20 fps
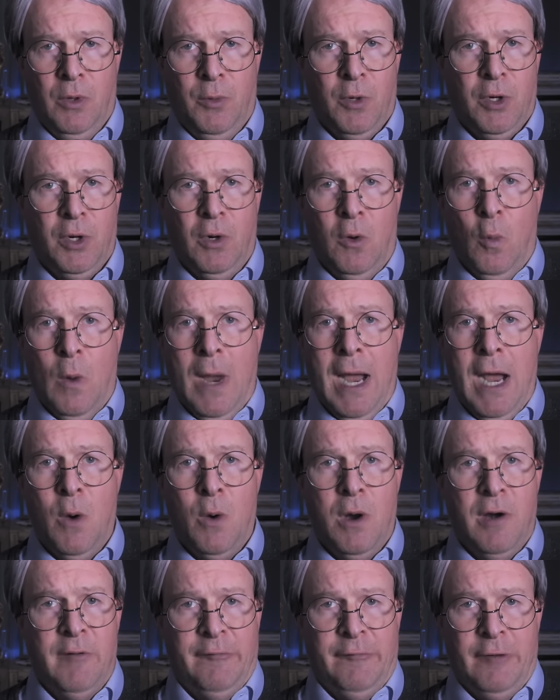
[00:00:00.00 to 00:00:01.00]
We're going to
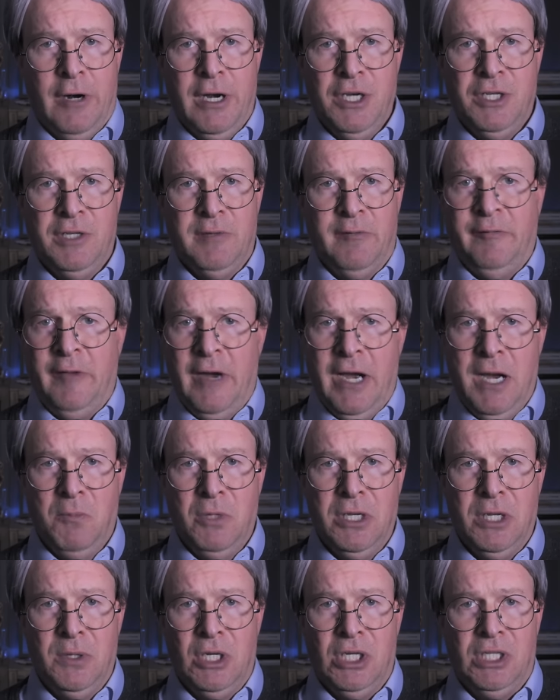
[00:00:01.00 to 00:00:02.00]
wow our friends and
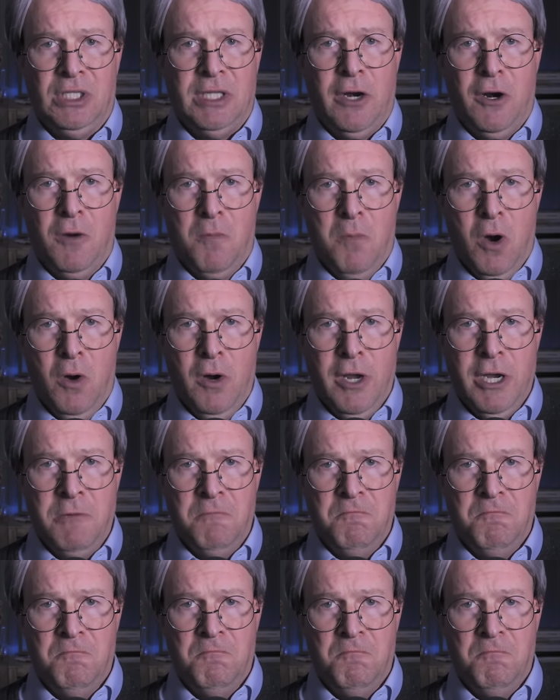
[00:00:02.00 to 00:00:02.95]
family at the ceremony.